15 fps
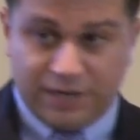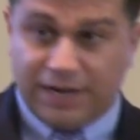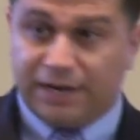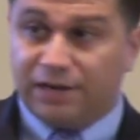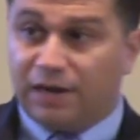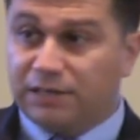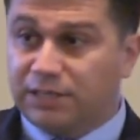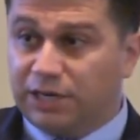
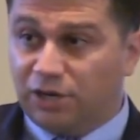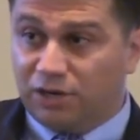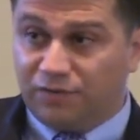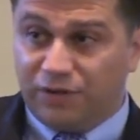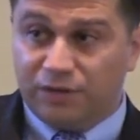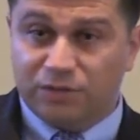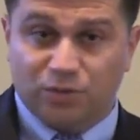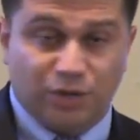diagnostic
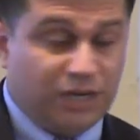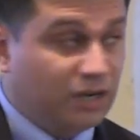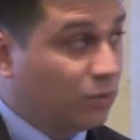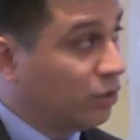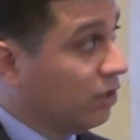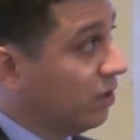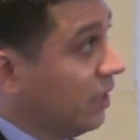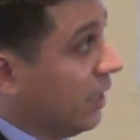interview, so here
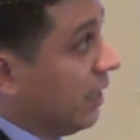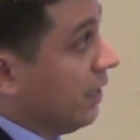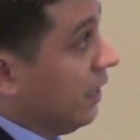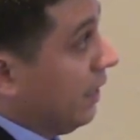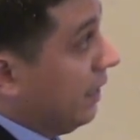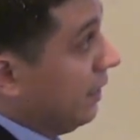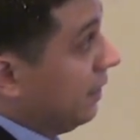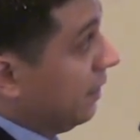we're looking at
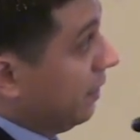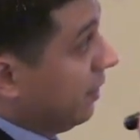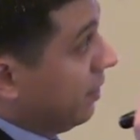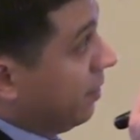need